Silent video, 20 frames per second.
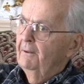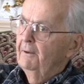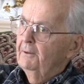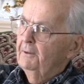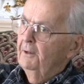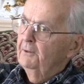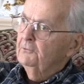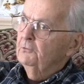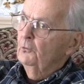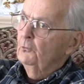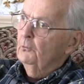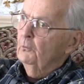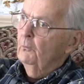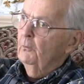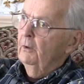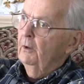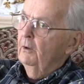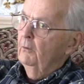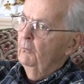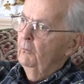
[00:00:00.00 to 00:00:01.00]
And I told her
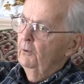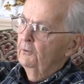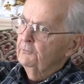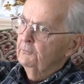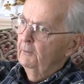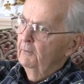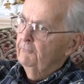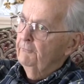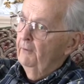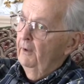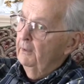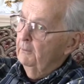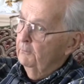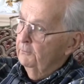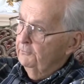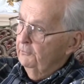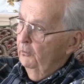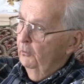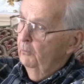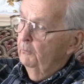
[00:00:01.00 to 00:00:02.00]
where I was. My father
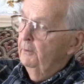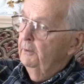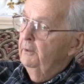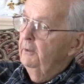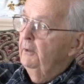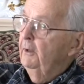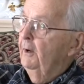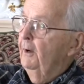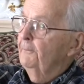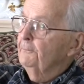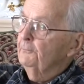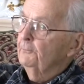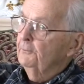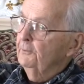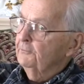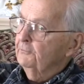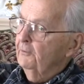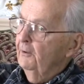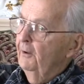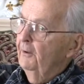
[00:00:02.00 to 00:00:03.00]
was home and he hopped on
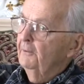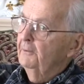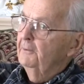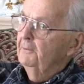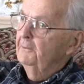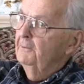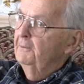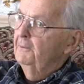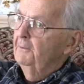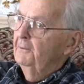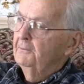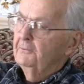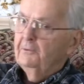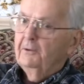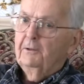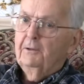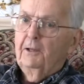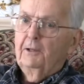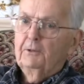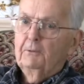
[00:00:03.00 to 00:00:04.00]
a trolley to
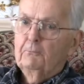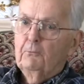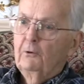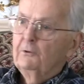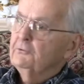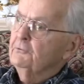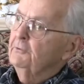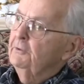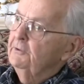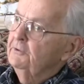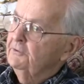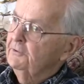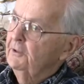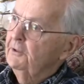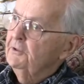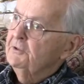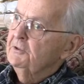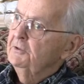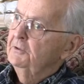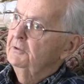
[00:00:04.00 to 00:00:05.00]
get down to Broad Street
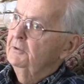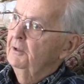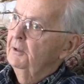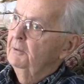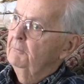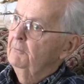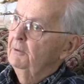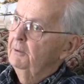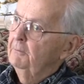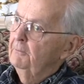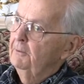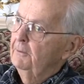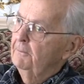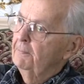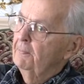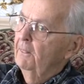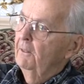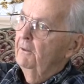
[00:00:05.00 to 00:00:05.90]
Station mm. and meet me.